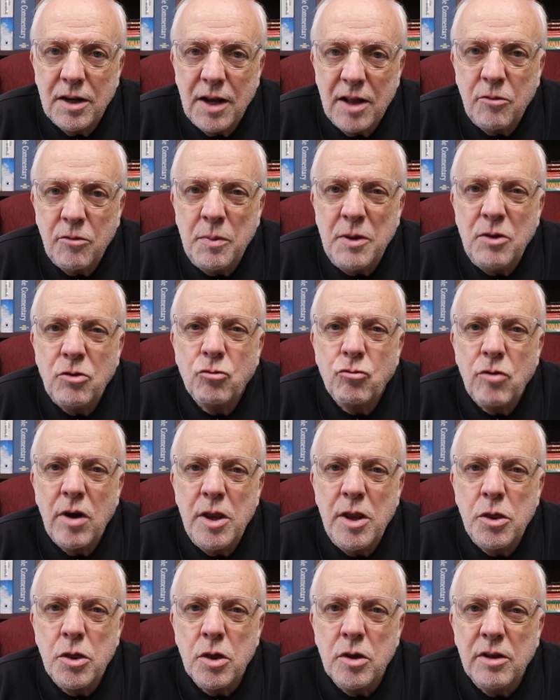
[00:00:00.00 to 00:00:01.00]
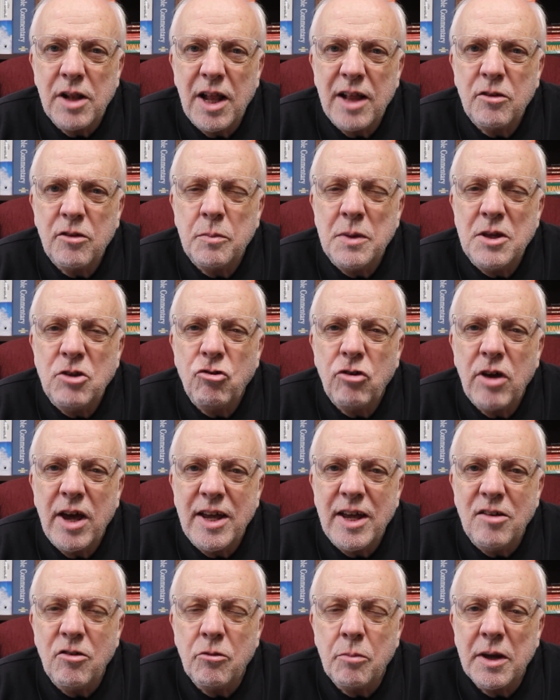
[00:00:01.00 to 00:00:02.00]
Let's be strengthened, let's be
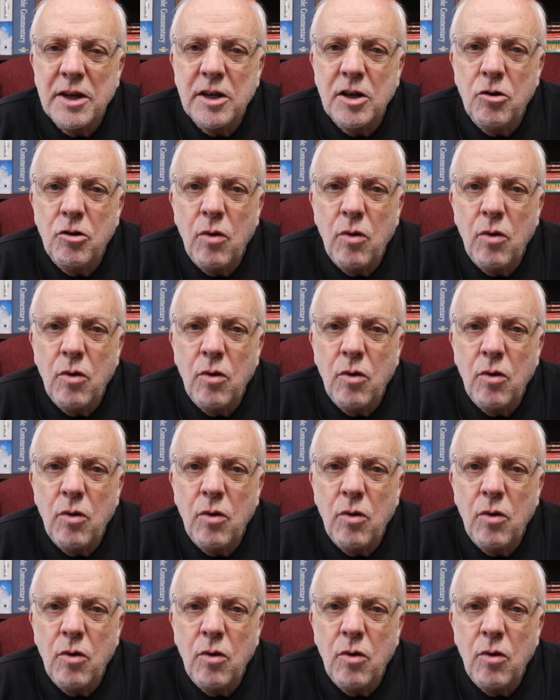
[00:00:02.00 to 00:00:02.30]
changed by the